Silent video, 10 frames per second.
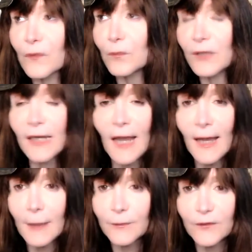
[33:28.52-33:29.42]

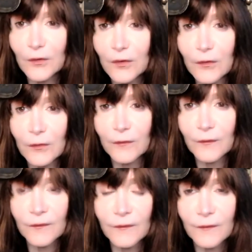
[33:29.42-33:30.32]
rehabs, or
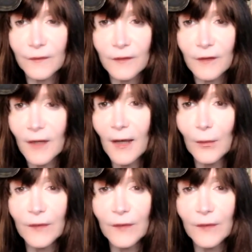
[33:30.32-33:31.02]
how